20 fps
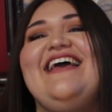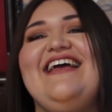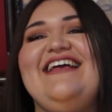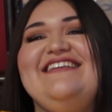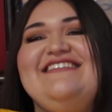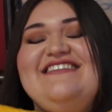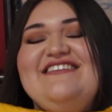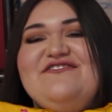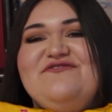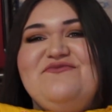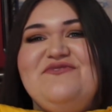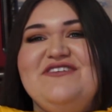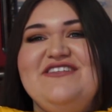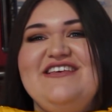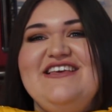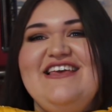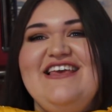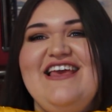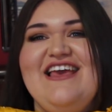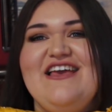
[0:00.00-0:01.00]
It's this
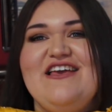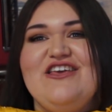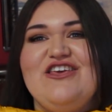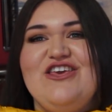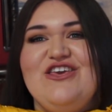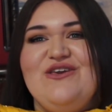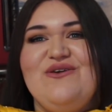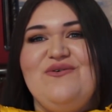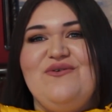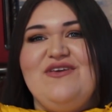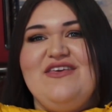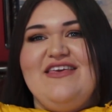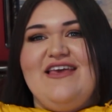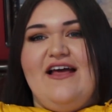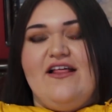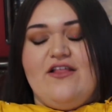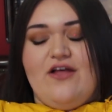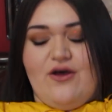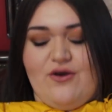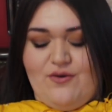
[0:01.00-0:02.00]
really cute
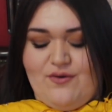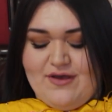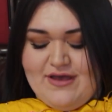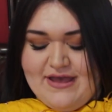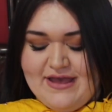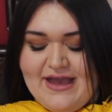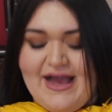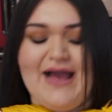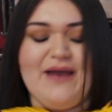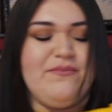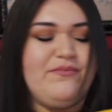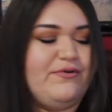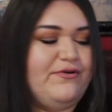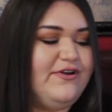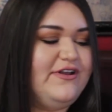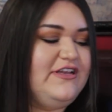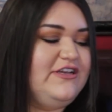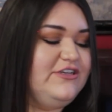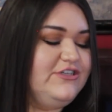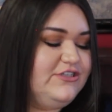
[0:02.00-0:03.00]
yellow. I'm
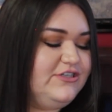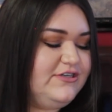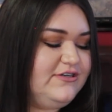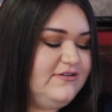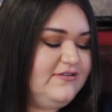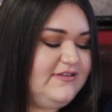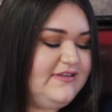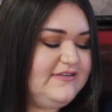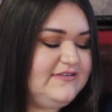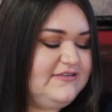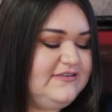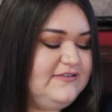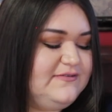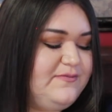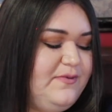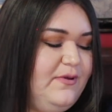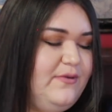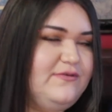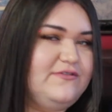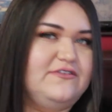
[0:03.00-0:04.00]
pretty sure this is
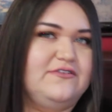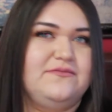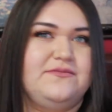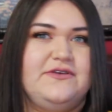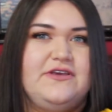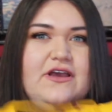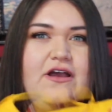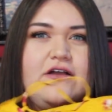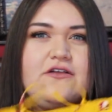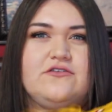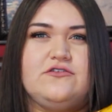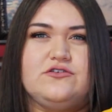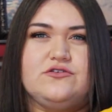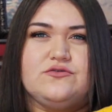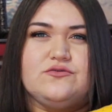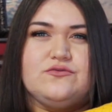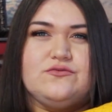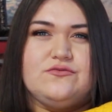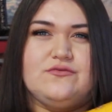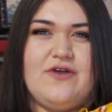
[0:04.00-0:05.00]
supposed to be a
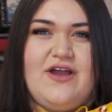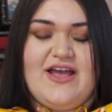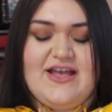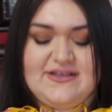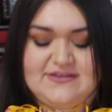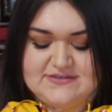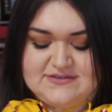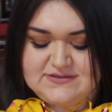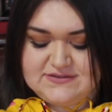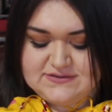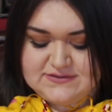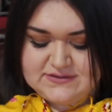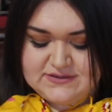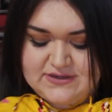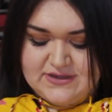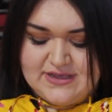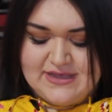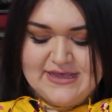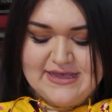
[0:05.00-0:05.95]
dress.